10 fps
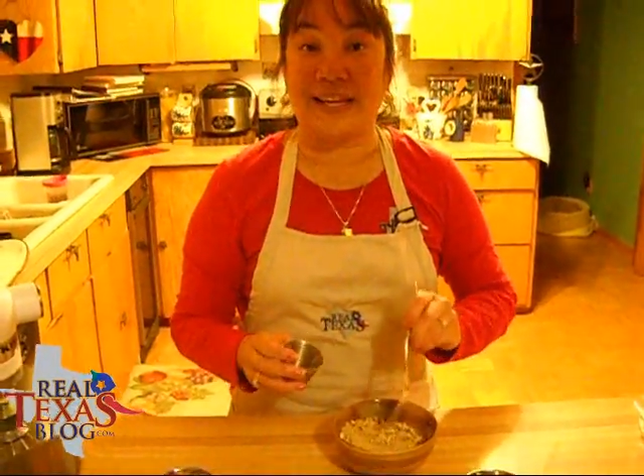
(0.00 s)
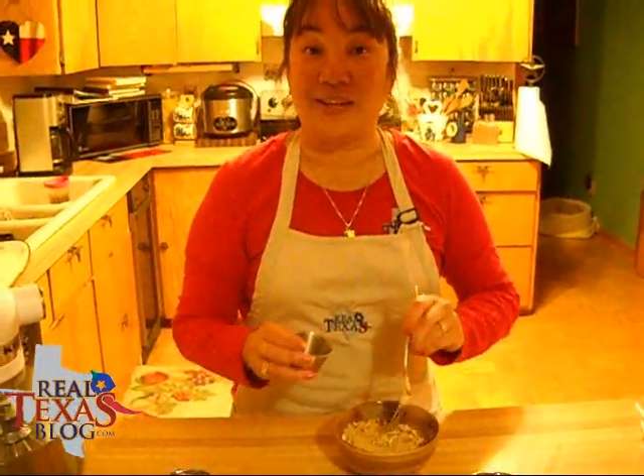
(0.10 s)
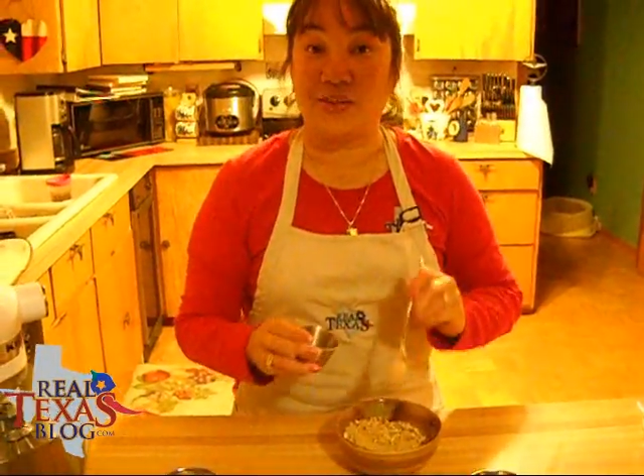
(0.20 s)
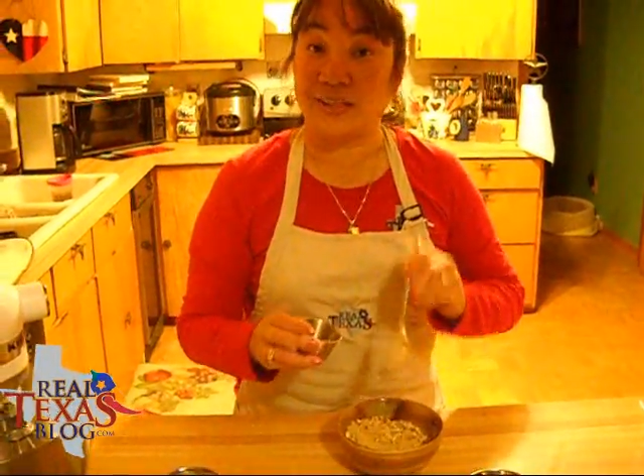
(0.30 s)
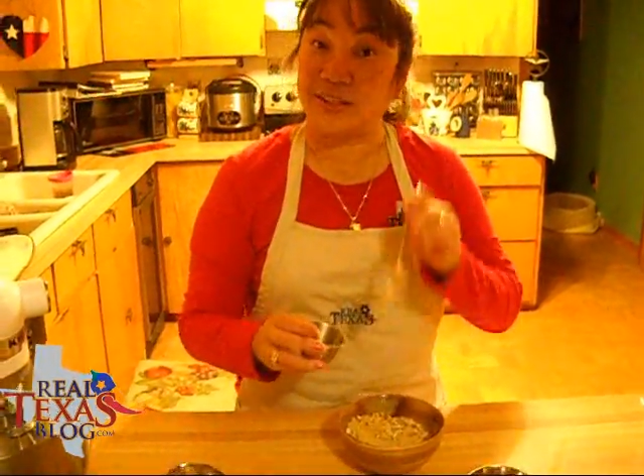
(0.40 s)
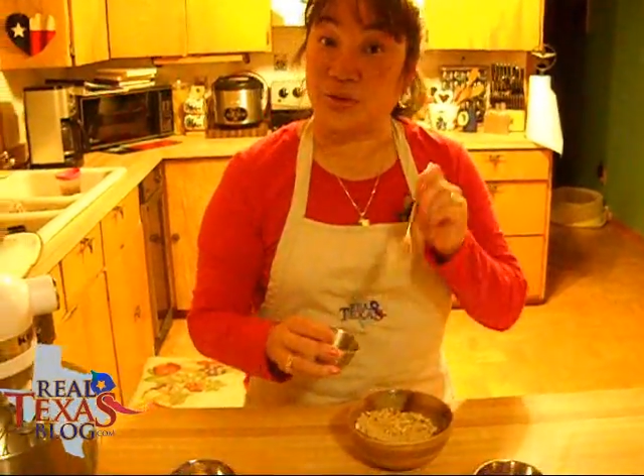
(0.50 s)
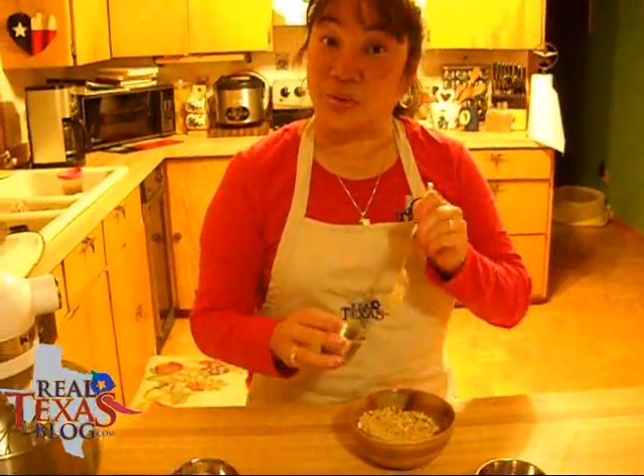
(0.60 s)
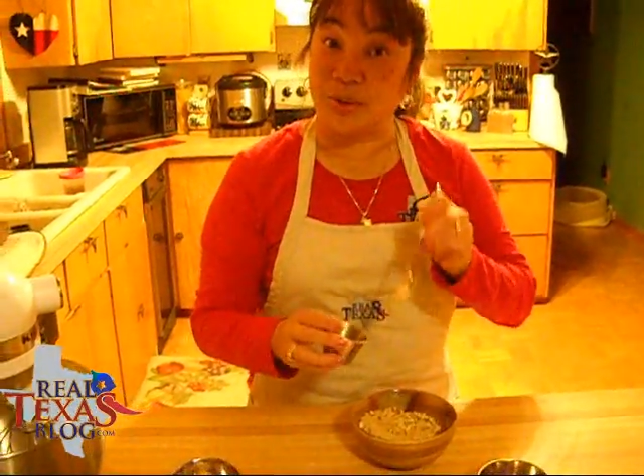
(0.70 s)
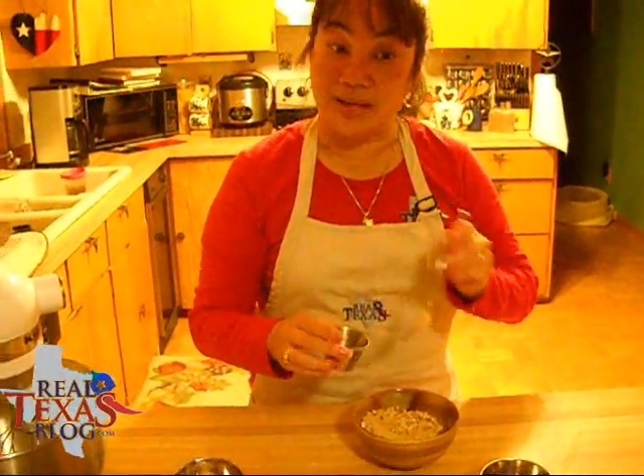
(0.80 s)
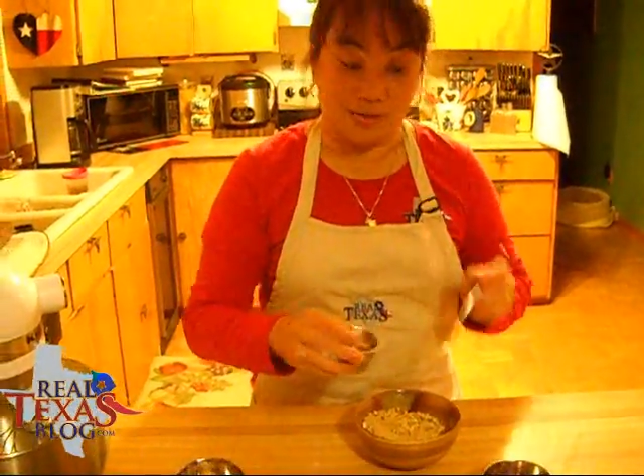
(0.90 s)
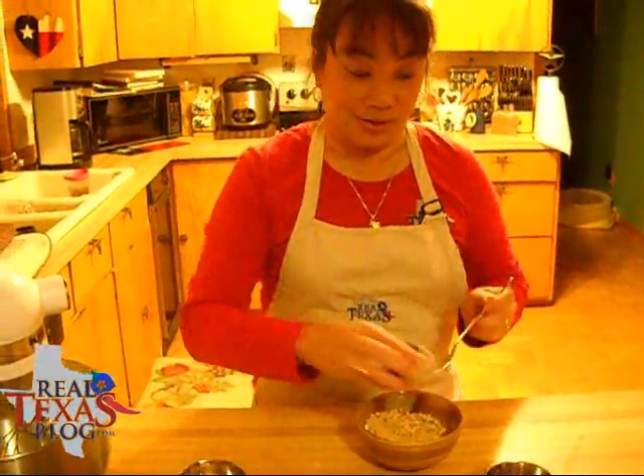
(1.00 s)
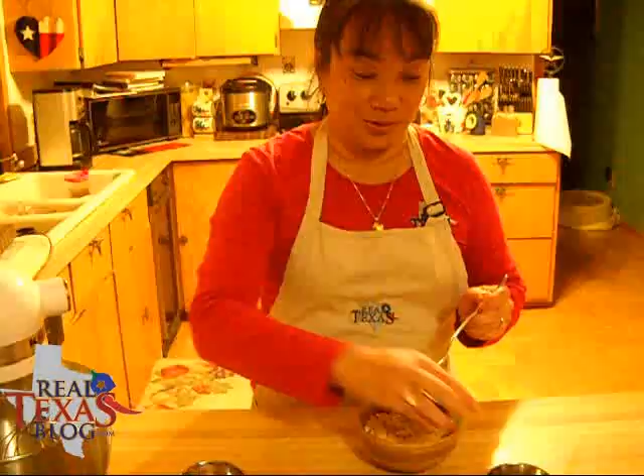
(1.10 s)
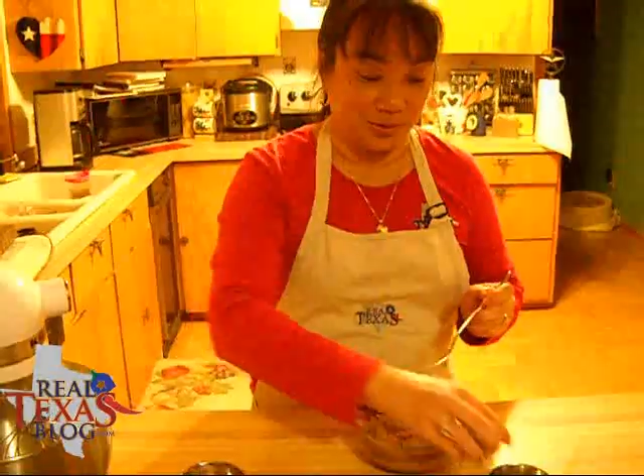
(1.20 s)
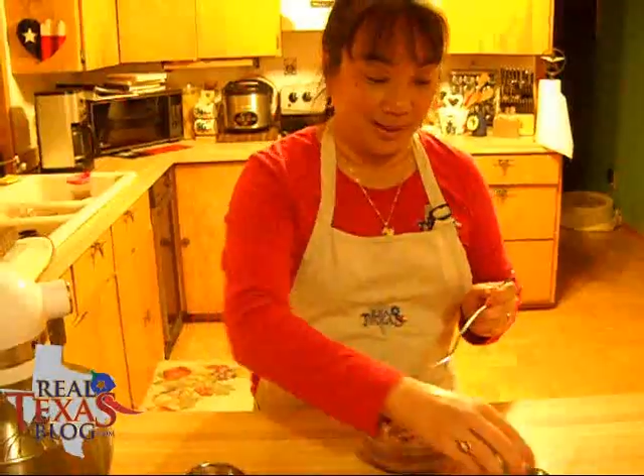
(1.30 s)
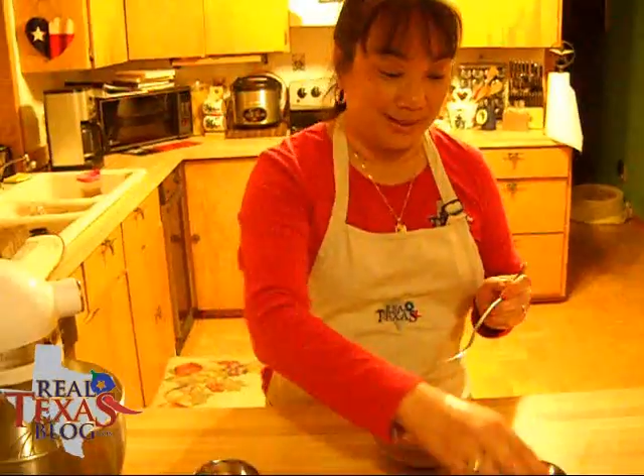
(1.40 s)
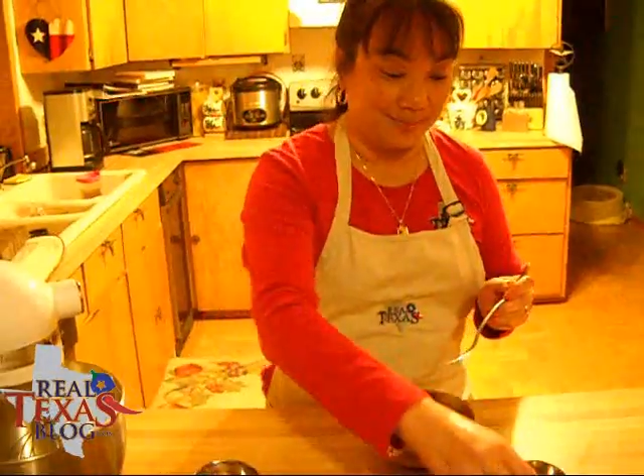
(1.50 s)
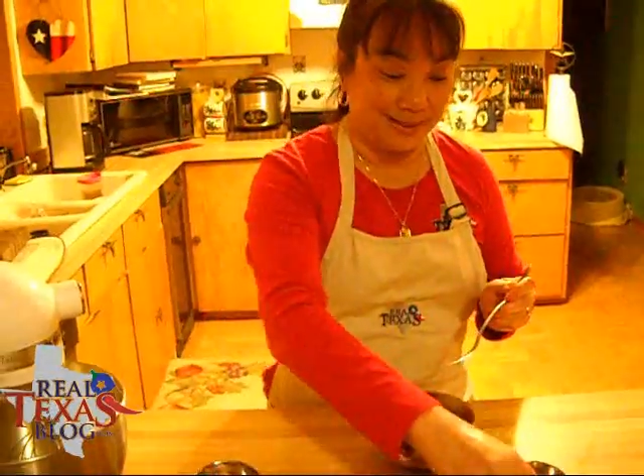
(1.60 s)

and use a little grater and grate it